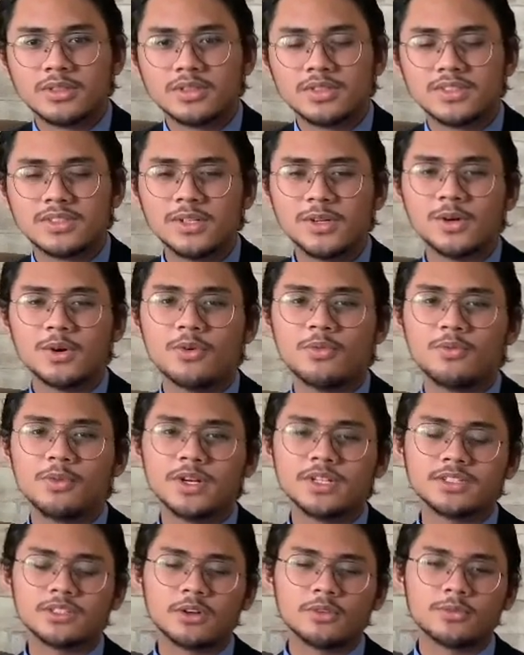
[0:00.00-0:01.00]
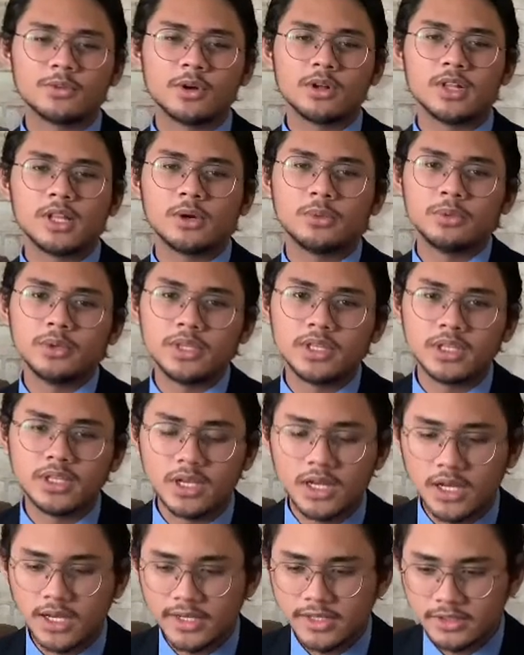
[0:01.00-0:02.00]
So first of all, I will
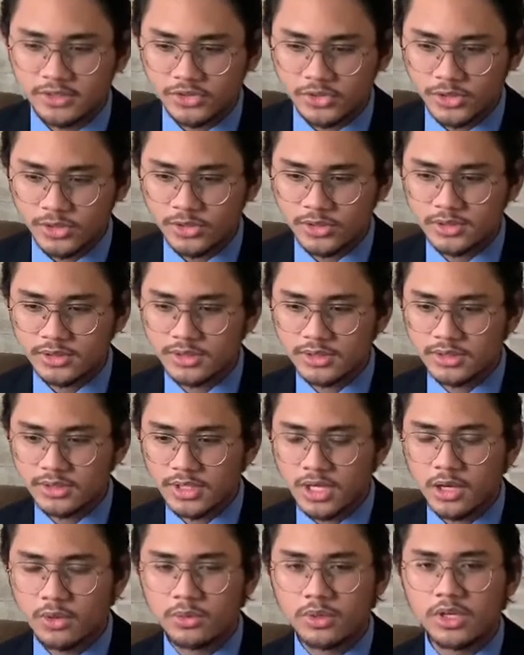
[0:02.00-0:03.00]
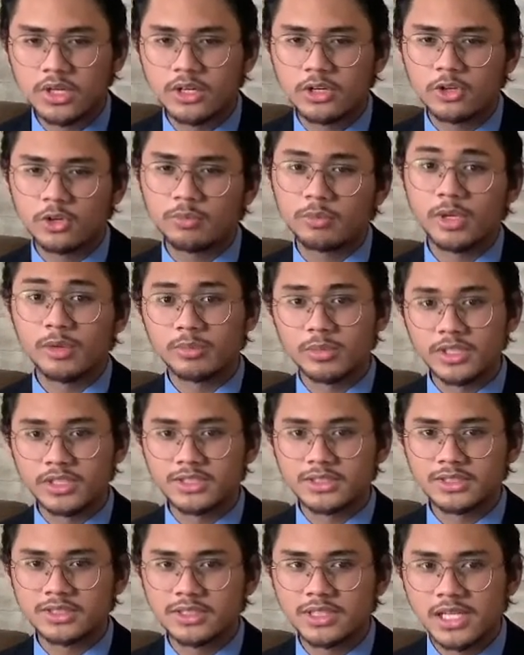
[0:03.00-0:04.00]
introduce our group
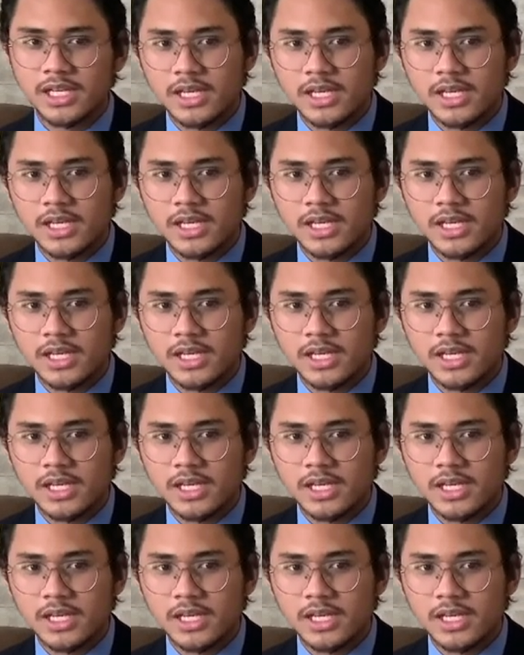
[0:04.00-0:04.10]
members.